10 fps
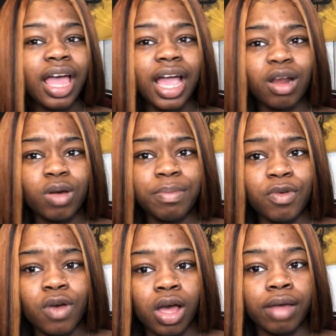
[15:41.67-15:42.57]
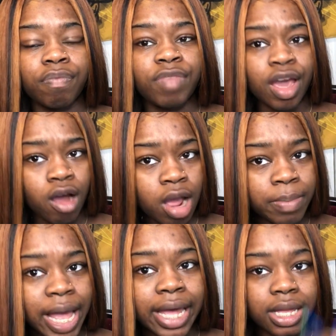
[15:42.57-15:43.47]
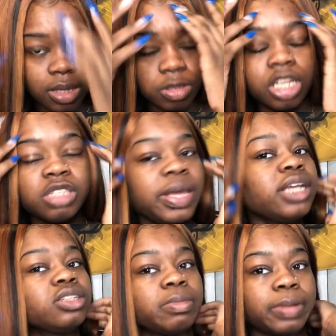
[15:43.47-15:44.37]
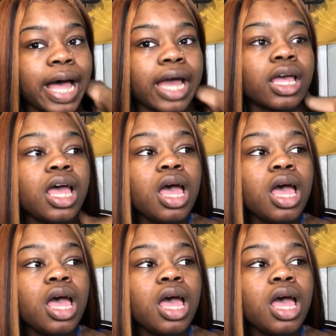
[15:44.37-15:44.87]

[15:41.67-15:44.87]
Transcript: And don't get me wrong, there are black, Hispanics are black.